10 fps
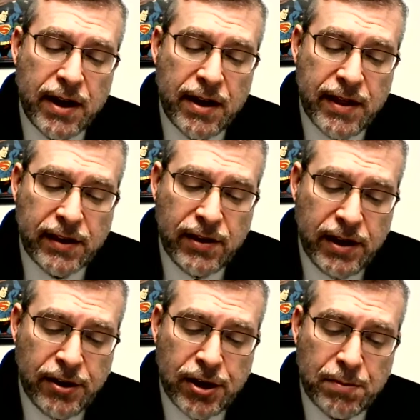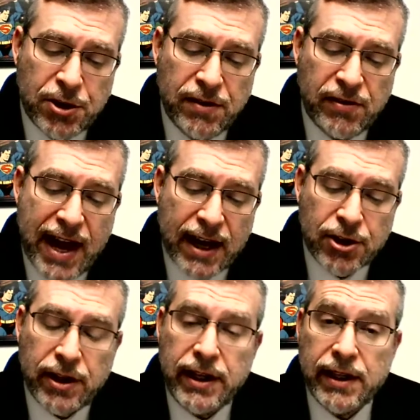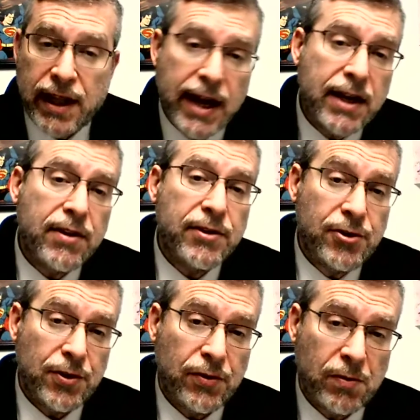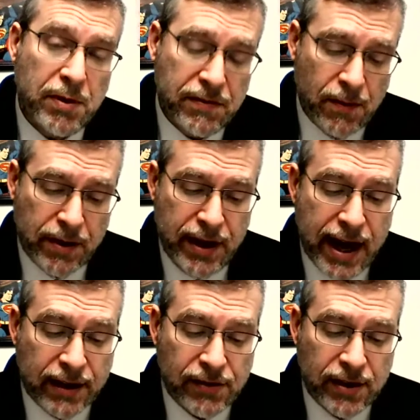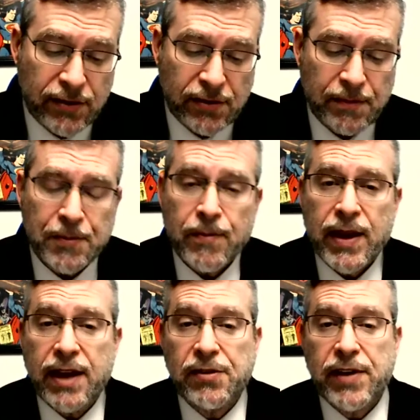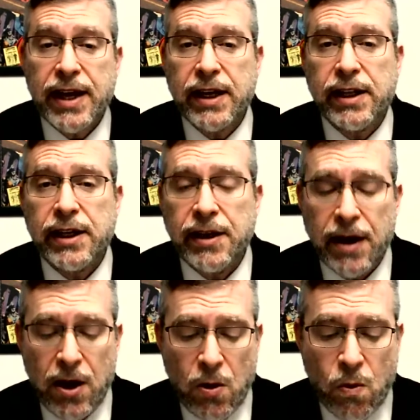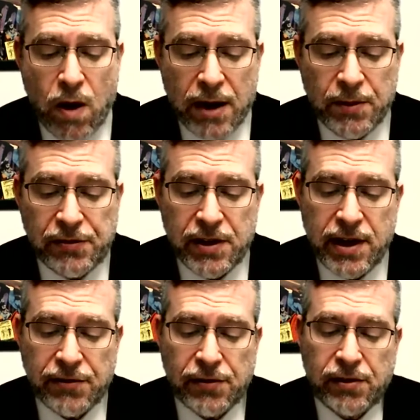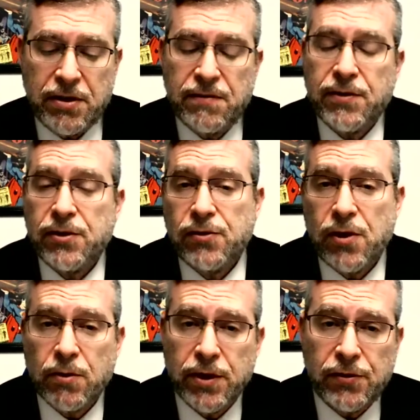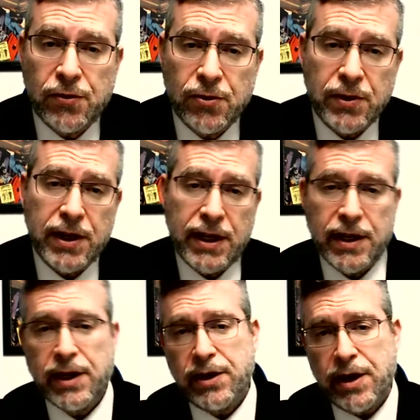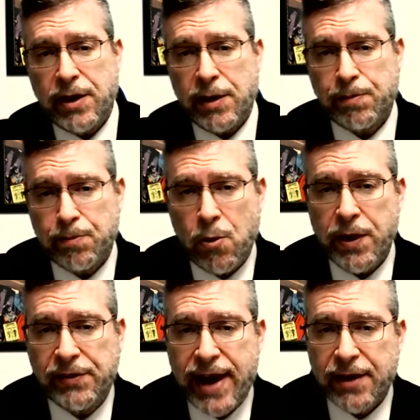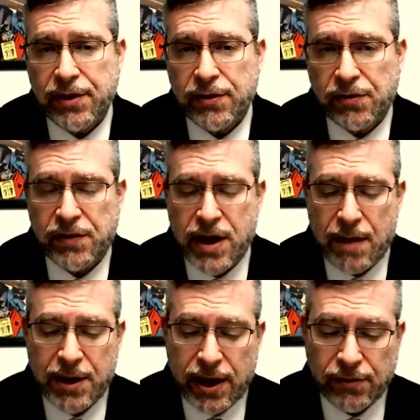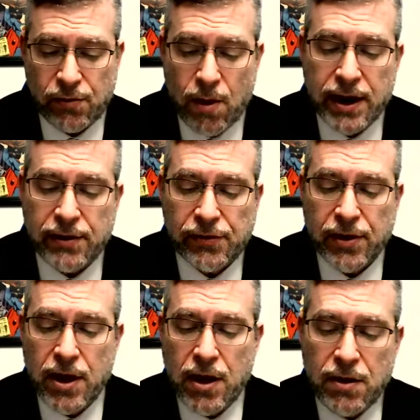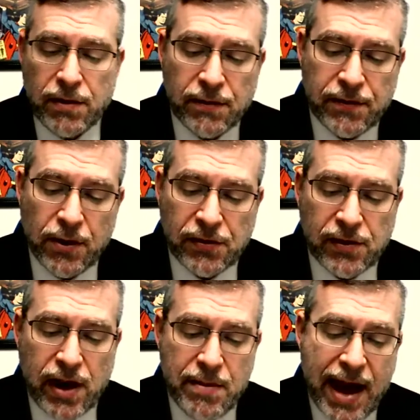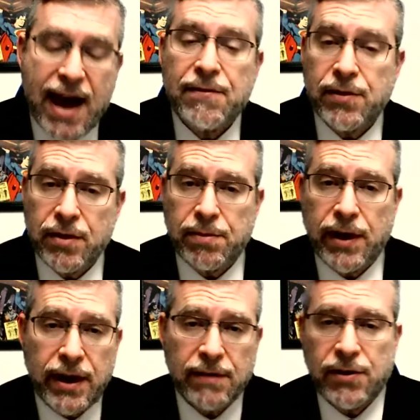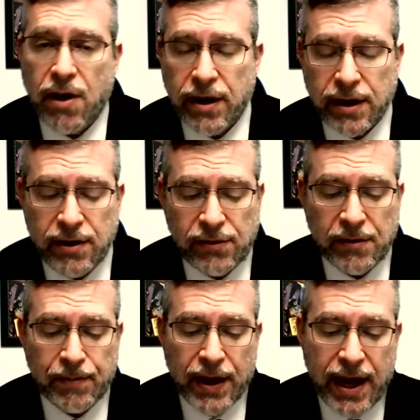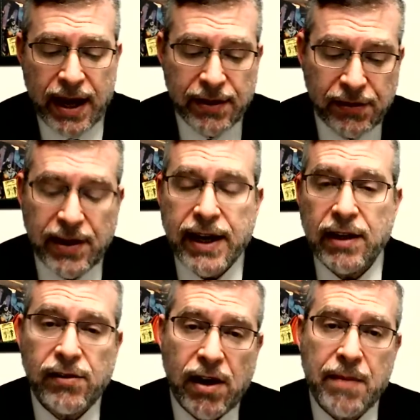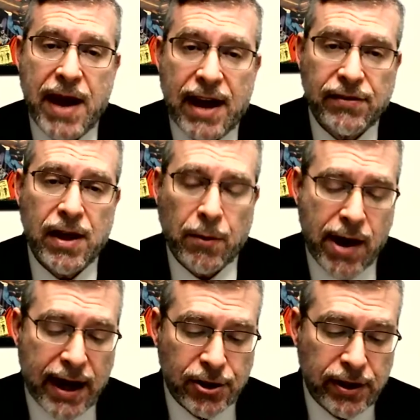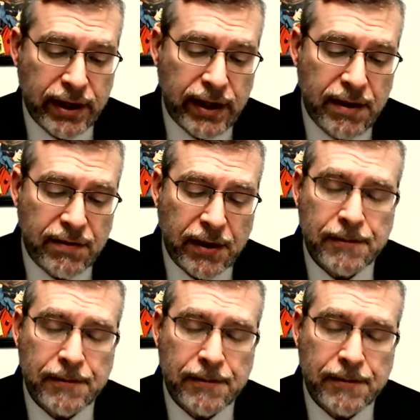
that the Egyptians actually like the Jews before the Exodus? And secondly, why was it necessary for the Torah to point out this phenomenon twice? The first time after the plague of darkness, and the second time as they were actually leaving.